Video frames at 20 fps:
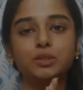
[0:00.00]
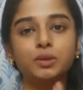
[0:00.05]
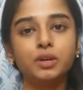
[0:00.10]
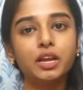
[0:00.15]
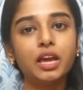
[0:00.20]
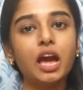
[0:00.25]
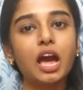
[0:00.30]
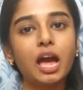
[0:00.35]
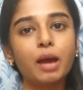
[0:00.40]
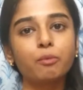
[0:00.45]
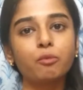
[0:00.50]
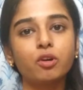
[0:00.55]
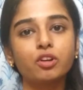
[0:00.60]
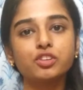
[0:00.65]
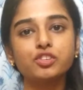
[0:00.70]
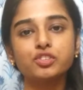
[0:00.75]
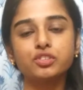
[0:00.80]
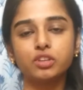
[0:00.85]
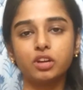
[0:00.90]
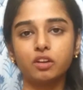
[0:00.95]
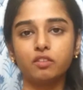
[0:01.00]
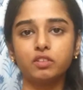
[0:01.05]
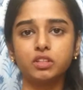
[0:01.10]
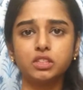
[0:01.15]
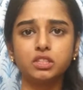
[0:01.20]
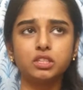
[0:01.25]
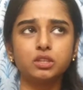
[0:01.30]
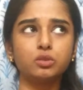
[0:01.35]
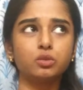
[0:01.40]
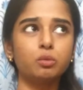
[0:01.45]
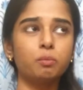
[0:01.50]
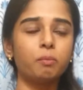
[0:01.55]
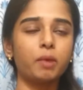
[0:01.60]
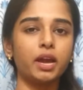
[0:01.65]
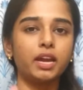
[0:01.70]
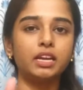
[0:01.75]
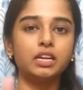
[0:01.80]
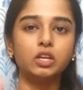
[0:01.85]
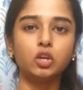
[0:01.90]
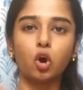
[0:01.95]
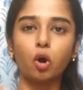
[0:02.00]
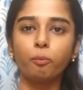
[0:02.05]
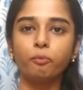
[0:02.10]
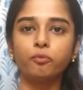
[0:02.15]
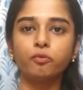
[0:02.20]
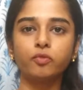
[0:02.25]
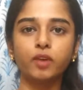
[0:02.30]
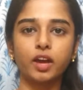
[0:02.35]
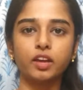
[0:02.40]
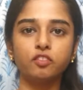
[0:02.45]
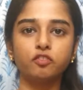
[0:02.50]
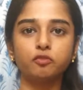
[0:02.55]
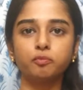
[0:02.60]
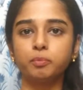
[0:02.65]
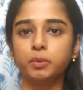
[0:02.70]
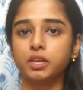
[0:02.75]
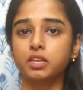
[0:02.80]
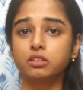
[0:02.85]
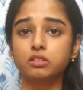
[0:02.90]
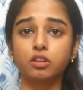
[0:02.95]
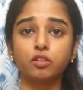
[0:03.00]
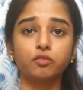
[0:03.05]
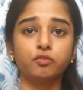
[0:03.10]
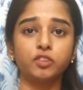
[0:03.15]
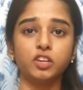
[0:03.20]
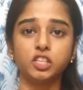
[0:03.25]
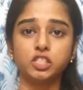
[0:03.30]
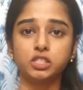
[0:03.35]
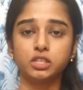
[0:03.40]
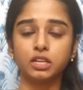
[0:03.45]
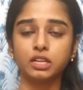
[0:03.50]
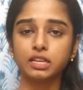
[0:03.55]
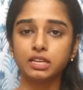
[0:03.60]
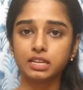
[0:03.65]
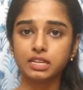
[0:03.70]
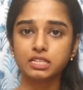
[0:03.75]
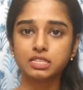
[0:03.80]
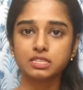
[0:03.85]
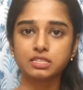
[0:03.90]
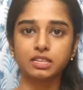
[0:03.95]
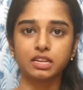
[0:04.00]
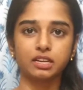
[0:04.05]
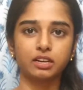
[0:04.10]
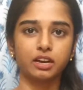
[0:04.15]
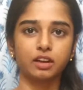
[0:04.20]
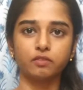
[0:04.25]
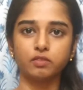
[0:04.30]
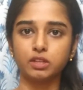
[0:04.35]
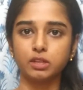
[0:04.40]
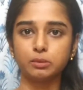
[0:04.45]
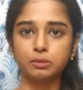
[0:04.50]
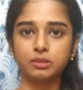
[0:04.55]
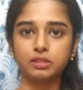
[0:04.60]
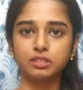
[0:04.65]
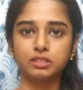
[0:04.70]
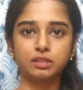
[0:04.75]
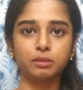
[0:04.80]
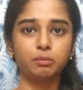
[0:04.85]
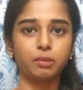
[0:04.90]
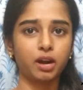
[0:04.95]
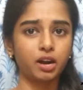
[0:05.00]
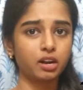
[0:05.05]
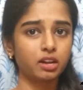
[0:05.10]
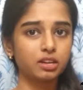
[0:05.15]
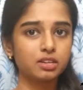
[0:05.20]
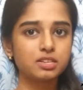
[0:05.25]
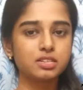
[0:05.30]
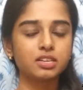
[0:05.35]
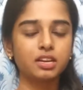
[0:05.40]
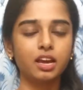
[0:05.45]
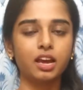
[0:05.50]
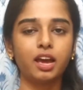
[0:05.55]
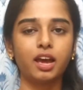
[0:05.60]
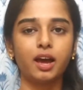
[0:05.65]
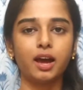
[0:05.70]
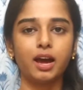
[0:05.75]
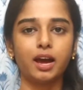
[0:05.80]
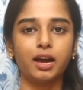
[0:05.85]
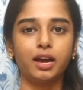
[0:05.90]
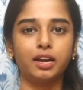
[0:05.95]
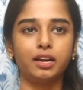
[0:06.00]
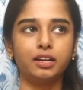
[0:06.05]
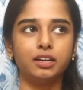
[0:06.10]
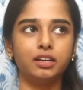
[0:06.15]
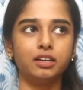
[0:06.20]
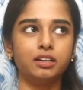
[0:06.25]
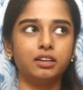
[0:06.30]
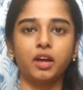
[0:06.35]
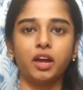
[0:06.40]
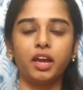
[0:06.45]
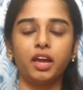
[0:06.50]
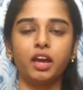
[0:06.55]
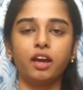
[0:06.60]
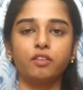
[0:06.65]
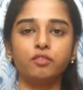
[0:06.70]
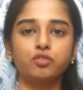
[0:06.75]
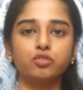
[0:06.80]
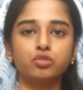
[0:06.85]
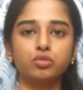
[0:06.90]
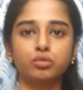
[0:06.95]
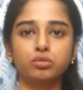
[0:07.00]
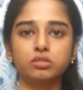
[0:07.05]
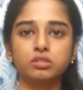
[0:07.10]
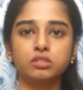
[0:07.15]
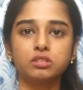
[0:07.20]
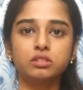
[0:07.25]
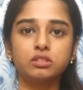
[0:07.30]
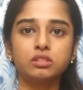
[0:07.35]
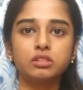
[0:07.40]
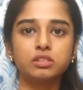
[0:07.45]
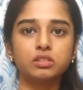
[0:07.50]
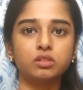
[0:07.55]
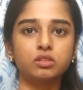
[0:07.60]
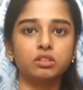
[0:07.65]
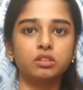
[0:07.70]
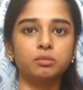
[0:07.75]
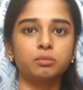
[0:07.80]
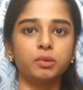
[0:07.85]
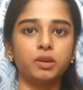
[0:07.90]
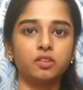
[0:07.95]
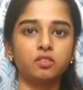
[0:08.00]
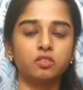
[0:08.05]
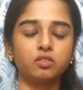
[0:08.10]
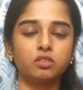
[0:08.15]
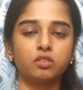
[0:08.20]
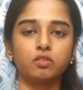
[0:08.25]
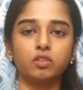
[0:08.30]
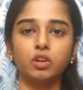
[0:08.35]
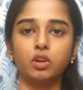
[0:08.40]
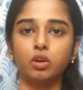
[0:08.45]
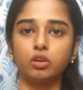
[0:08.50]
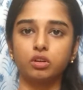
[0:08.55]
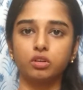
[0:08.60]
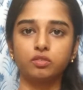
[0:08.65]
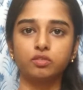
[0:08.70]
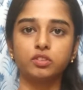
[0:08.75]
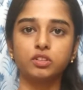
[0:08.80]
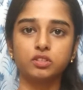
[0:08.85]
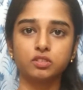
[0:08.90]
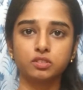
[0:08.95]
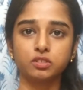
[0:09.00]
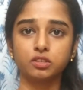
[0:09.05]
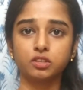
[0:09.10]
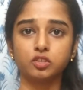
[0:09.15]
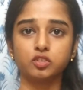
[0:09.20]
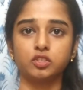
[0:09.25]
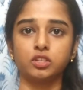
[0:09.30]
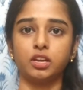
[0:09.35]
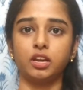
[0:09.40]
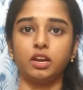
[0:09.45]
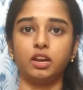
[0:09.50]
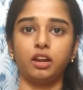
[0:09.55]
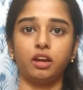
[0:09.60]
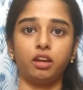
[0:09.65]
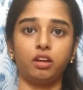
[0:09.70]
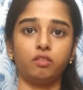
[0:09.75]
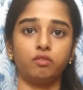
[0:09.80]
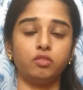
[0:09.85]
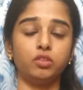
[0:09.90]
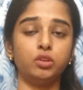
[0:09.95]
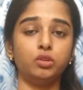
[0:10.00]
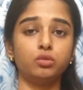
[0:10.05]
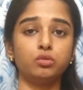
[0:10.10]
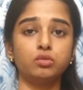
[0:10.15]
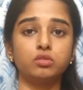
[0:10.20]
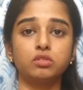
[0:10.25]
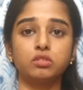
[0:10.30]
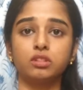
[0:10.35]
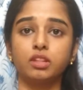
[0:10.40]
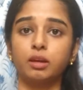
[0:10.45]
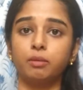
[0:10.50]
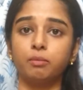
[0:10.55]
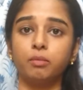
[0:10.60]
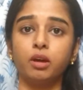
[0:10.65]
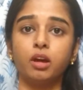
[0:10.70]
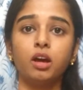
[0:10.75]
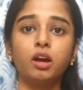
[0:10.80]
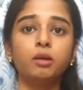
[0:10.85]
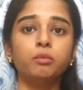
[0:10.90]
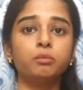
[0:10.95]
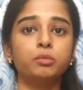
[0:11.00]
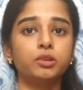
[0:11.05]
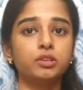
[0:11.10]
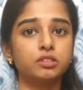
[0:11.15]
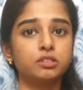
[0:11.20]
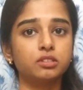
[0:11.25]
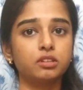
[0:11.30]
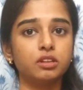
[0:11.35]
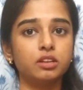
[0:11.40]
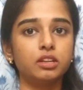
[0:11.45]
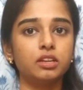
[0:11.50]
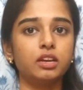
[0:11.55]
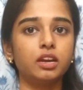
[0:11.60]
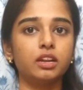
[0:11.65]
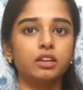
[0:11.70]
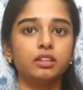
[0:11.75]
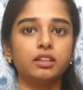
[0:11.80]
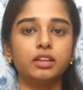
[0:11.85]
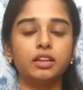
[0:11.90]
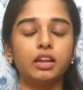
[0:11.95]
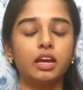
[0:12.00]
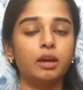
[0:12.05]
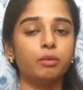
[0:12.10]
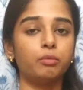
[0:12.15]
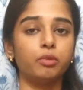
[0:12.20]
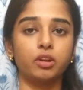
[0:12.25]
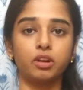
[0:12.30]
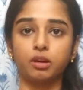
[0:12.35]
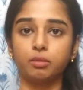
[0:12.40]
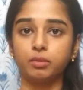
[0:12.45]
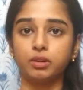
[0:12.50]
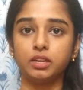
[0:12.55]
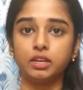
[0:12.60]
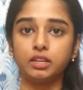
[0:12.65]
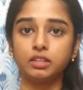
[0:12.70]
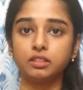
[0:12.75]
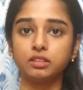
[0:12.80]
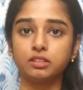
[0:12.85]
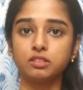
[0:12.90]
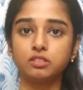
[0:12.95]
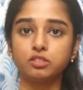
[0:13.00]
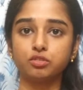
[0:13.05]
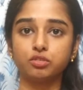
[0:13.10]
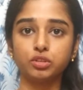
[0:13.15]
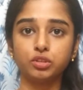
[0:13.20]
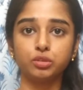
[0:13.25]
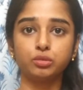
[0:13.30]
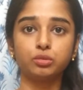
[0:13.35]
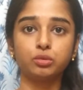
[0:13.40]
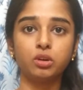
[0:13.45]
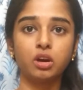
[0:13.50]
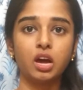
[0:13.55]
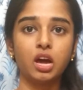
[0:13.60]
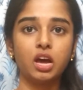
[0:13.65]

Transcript: Today I'm going to share with you my top 5 picks of facial kits that are available in the market, and I have chosen this on the basis of a lot of research and I have used them personally, and then I'm recommending this to you.